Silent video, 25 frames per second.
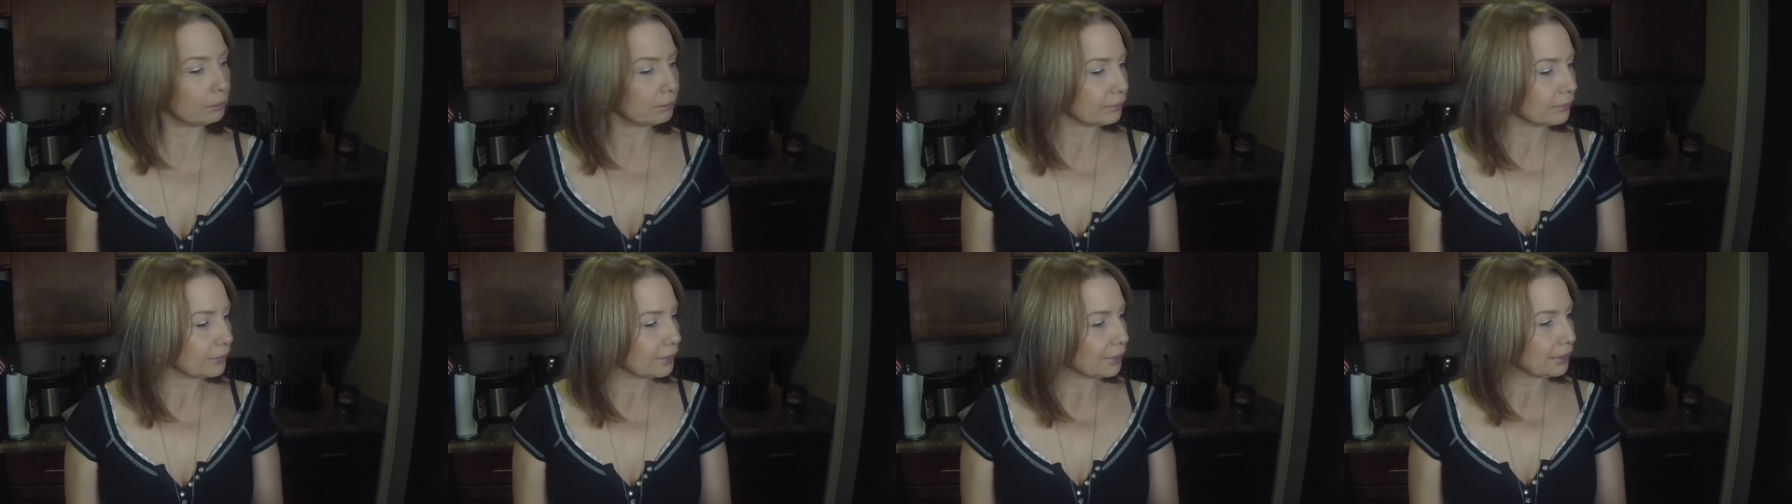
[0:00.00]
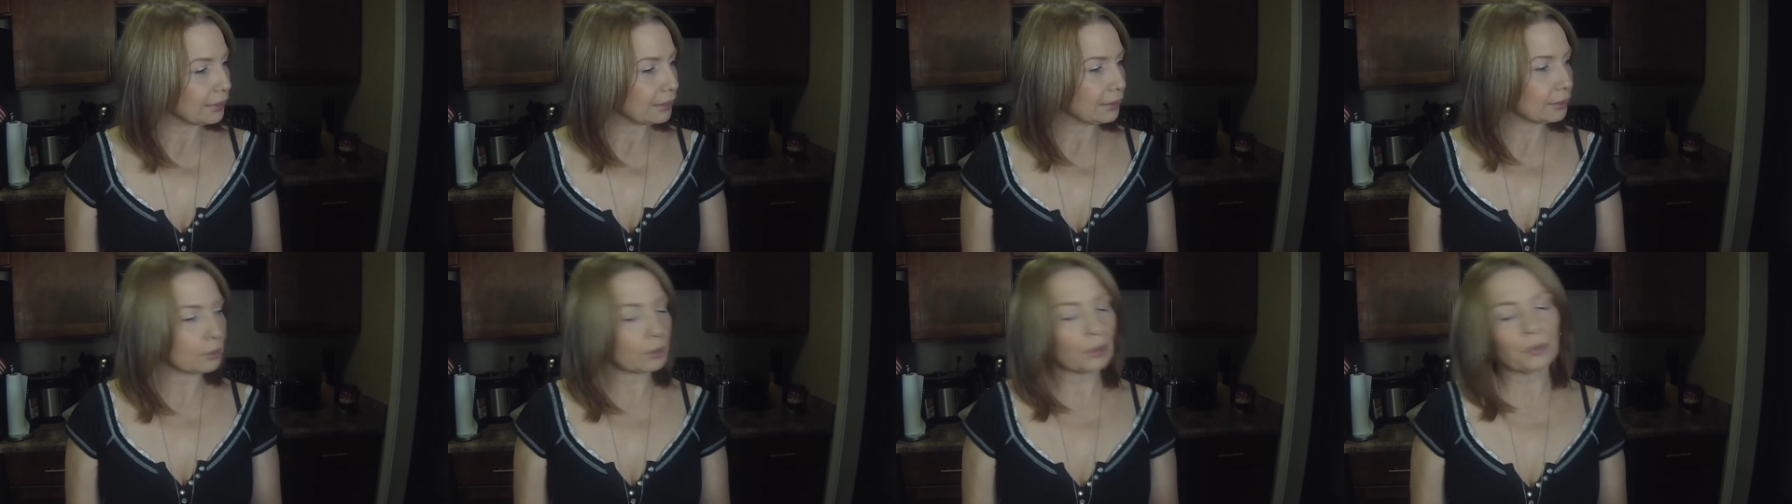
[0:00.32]

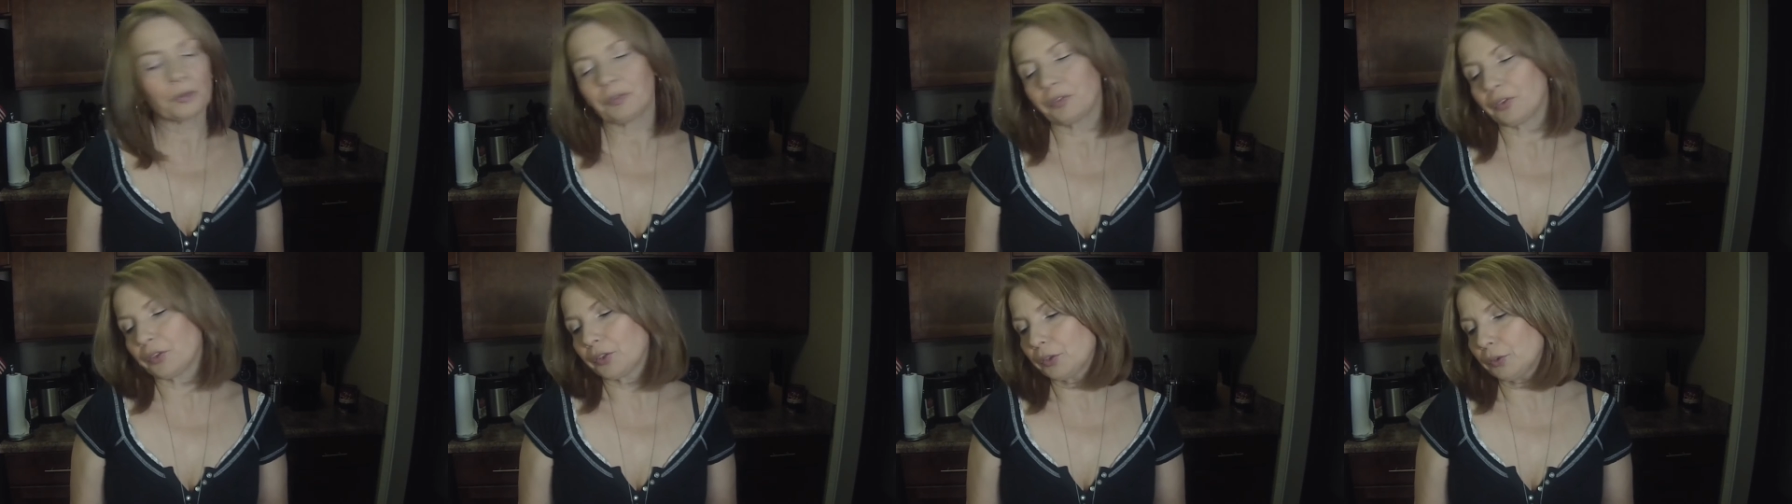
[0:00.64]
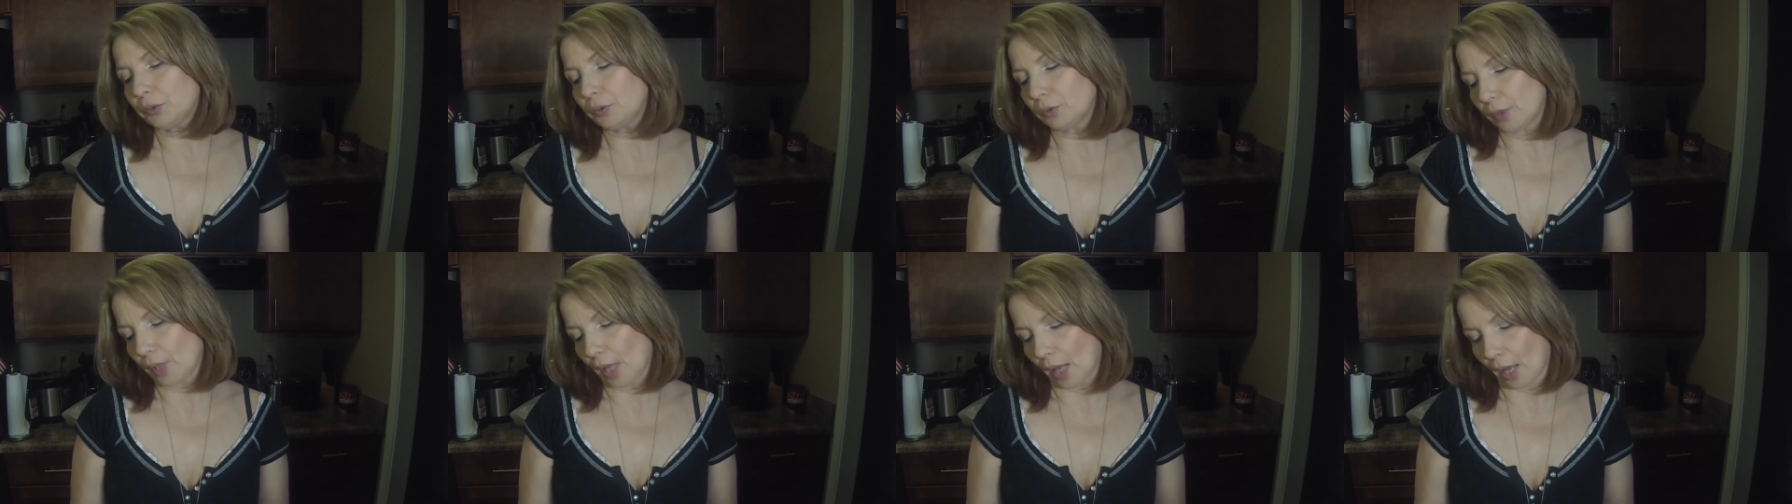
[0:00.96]
this is all for
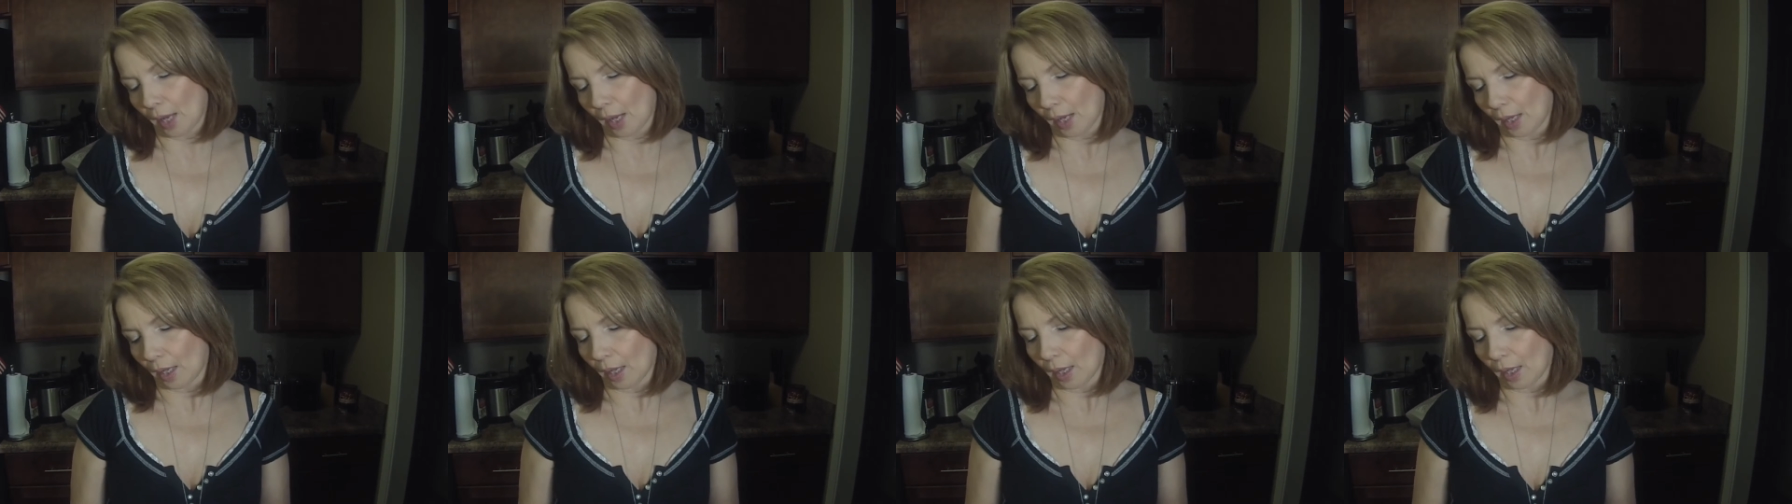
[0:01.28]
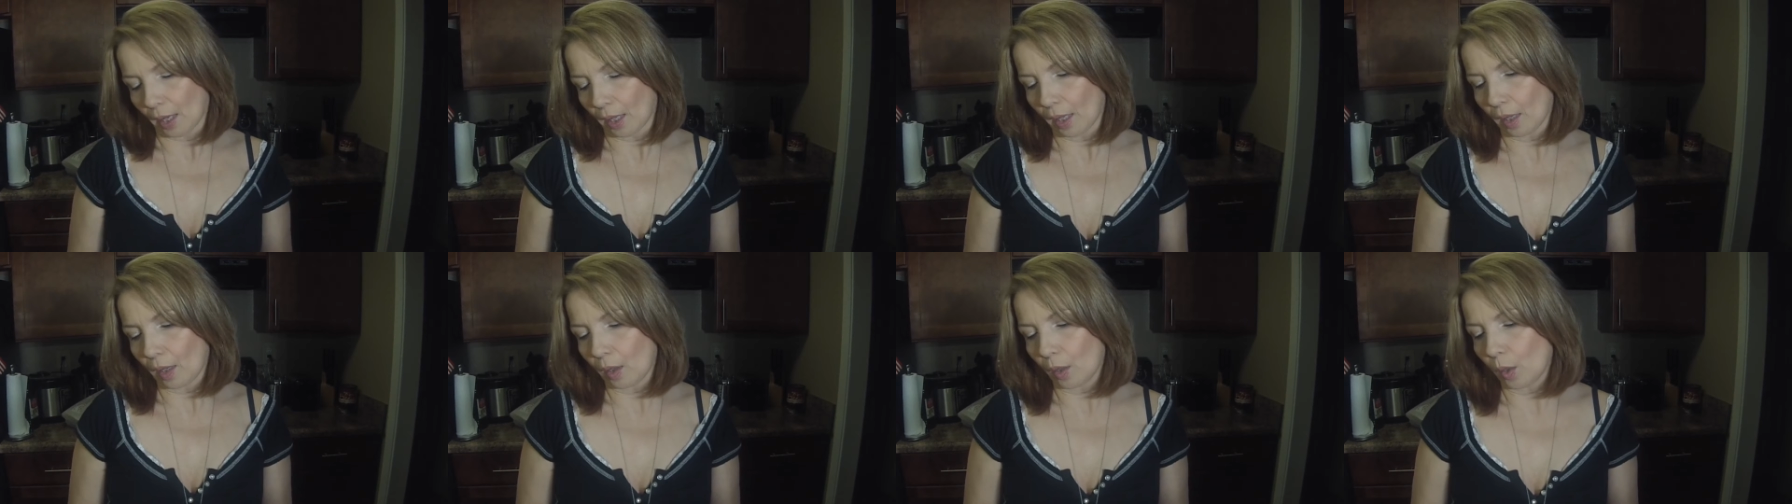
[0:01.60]
today.
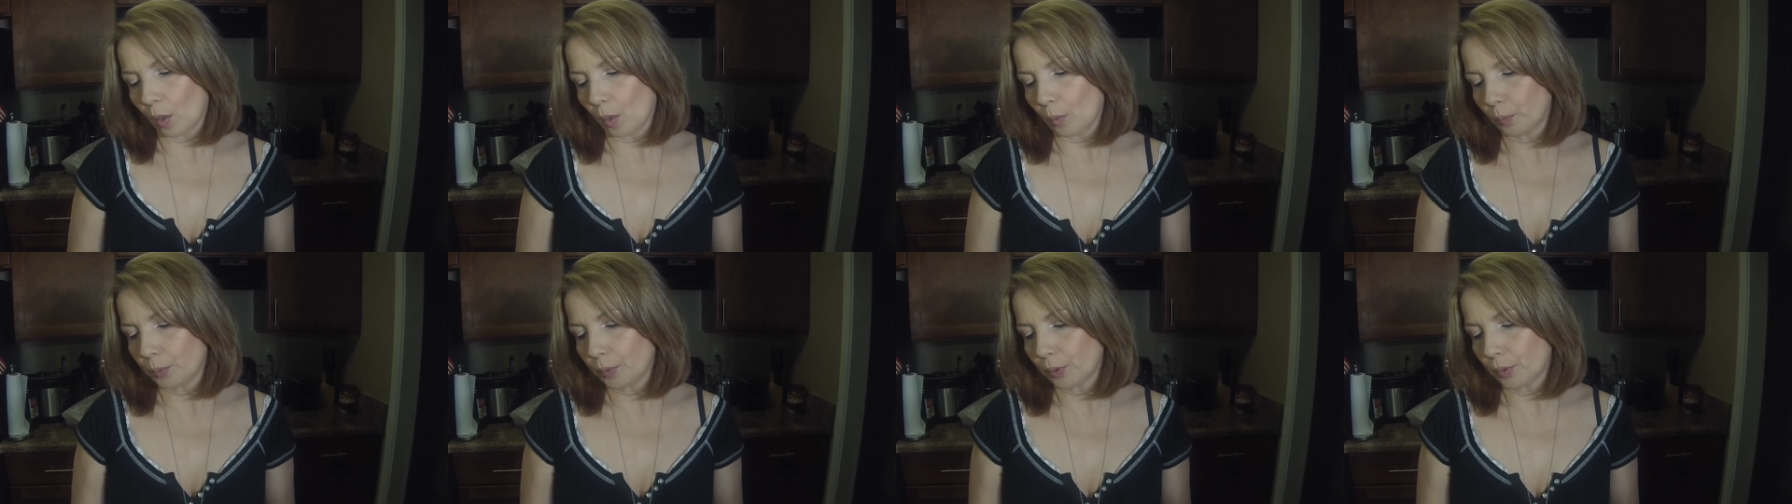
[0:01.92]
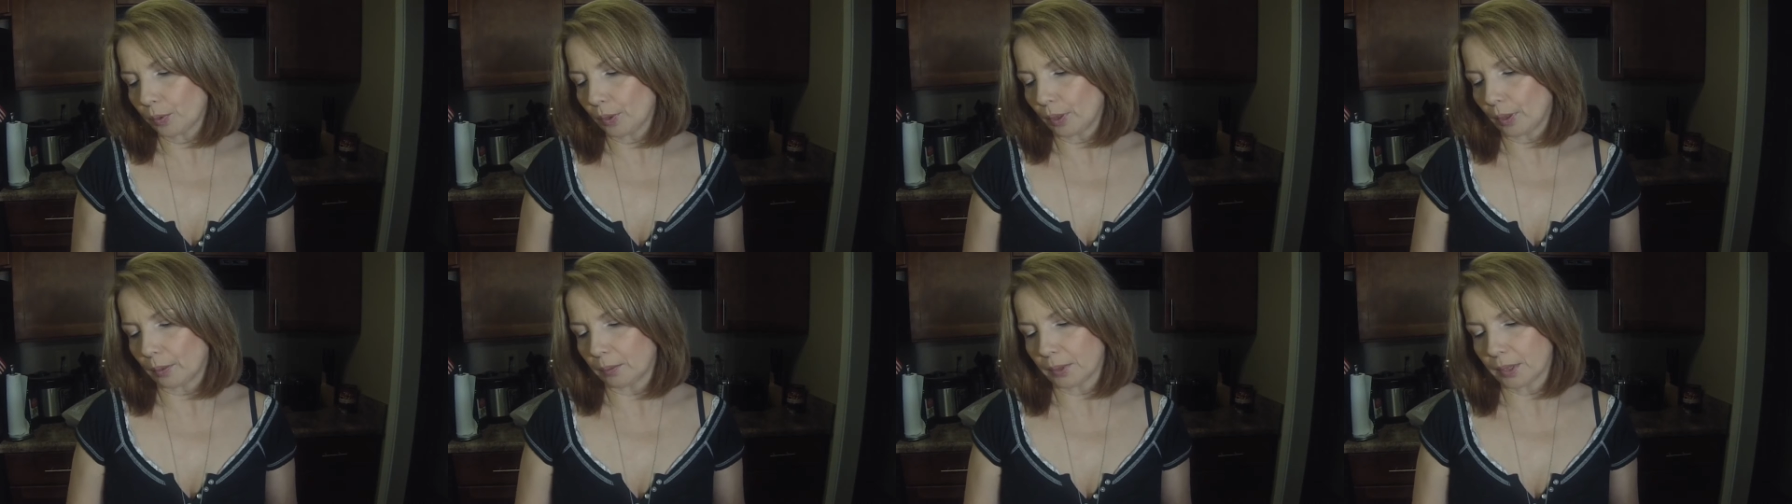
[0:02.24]
I hope
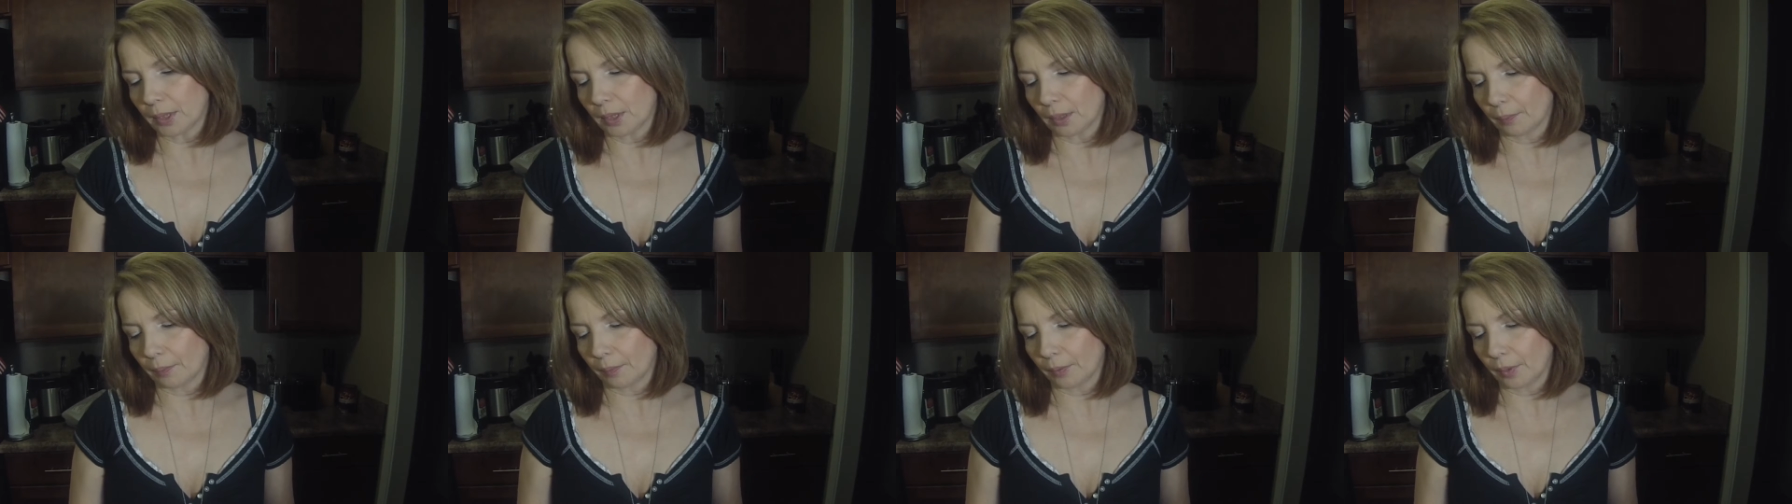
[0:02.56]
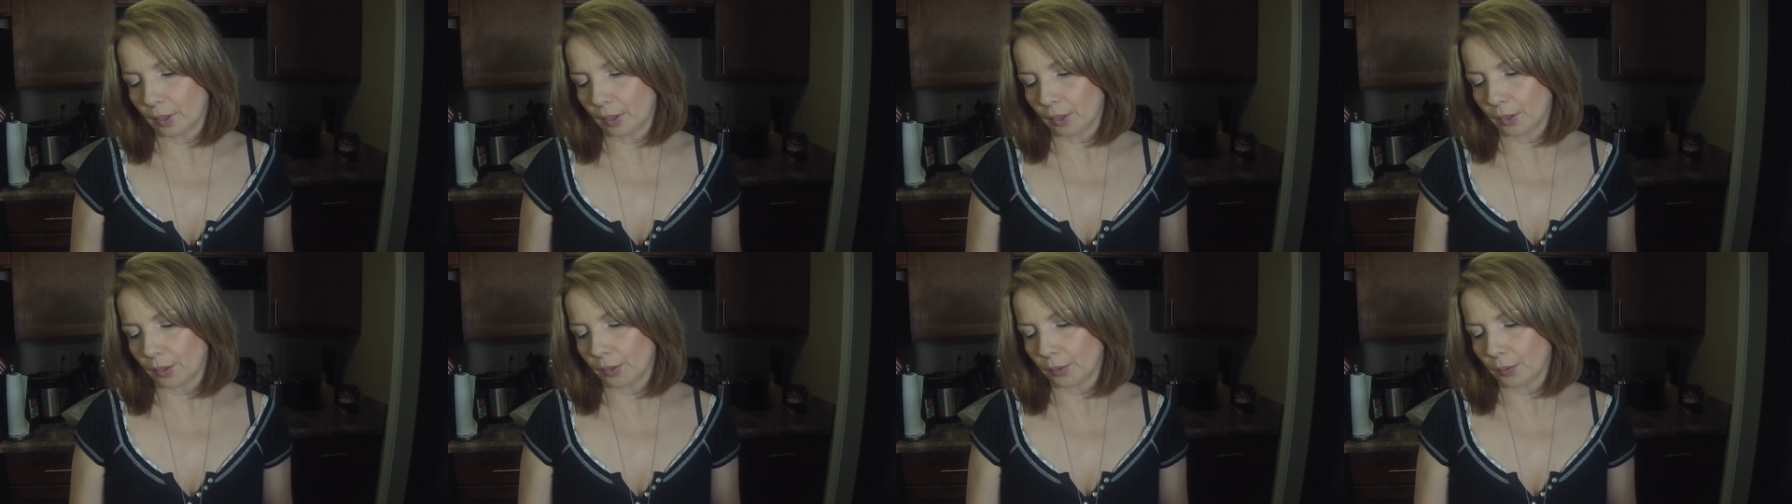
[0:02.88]
you learned
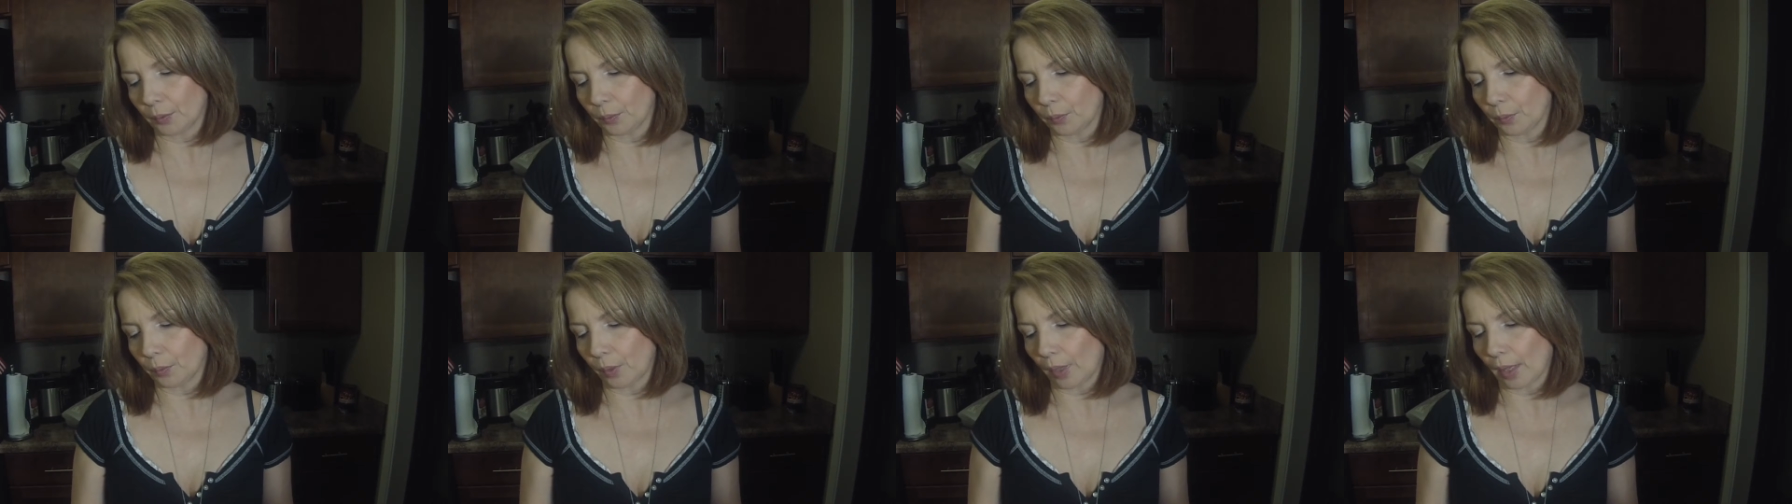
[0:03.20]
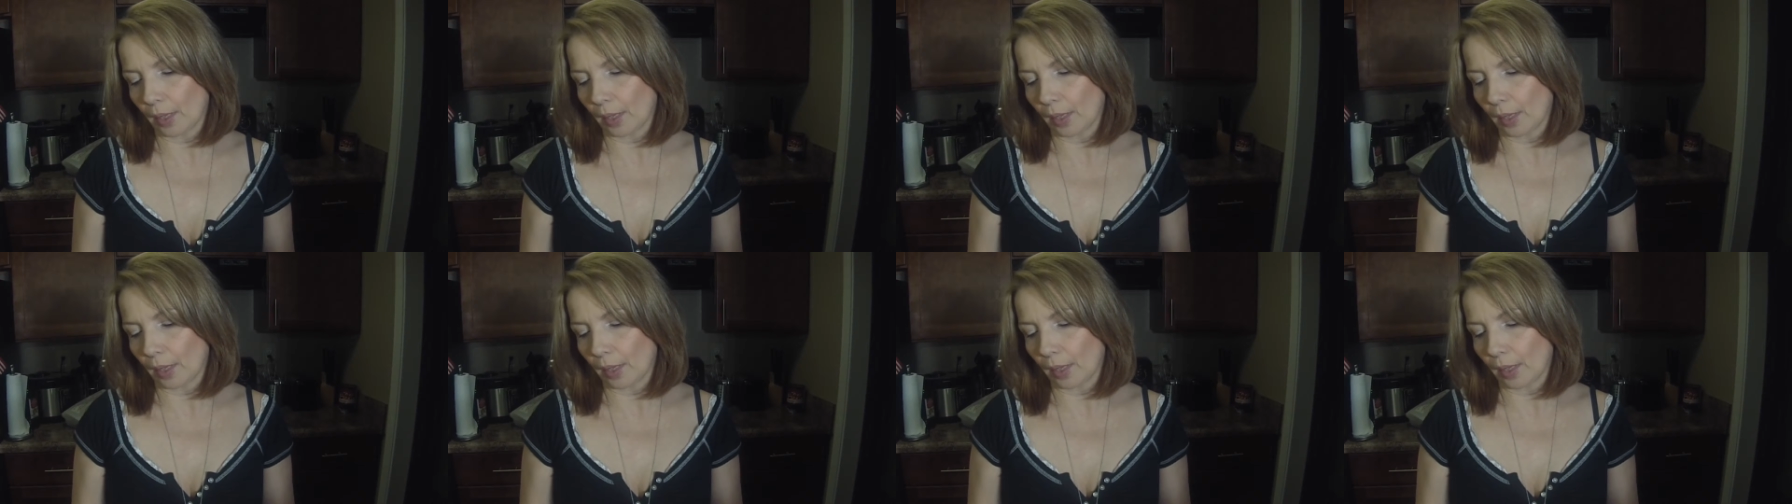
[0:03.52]
something new.